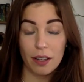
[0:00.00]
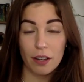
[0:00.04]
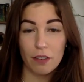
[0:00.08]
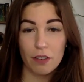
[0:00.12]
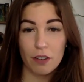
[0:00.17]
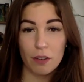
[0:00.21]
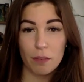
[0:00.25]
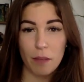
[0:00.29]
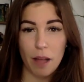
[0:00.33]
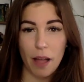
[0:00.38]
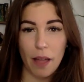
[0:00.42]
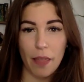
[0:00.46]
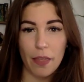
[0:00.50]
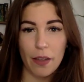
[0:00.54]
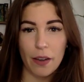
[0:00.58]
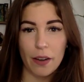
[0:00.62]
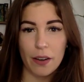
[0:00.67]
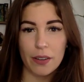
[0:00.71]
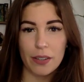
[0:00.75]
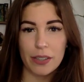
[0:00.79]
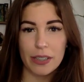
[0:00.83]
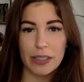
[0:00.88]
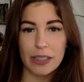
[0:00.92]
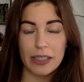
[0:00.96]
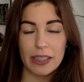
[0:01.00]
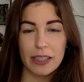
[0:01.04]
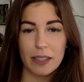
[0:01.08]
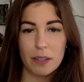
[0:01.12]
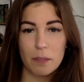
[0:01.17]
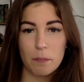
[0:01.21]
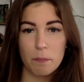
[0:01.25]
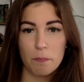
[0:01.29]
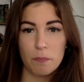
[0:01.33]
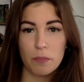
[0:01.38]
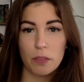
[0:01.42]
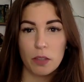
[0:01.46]
from others,
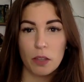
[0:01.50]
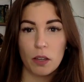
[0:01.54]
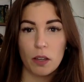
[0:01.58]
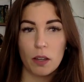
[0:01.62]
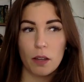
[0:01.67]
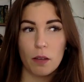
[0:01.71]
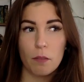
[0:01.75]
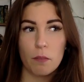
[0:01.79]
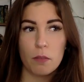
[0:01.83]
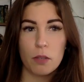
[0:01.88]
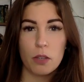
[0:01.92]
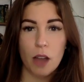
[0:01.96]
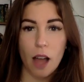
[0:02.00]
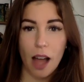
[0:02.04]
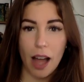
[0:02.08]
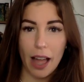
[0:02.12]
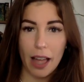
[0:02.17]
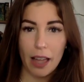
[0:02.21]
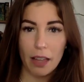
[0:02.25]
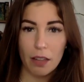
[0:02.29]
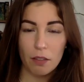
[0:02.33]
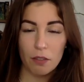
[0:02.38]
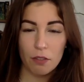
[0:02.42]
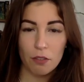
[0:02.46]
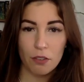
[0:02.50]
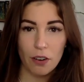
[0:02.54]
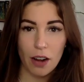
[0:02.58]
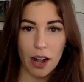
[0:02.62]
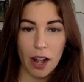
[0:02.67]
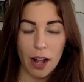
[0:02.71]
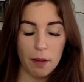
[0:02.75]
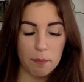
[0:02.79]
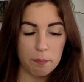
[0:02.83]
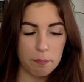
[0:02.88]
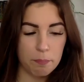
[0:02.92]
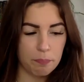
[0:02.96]
not
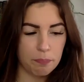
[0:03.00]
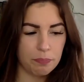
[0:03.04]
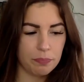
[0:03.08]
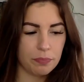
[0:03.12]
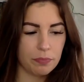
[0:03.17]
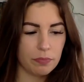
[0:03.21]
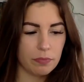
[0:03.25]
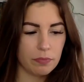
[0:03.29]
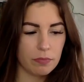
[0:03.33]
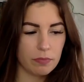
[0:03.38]
from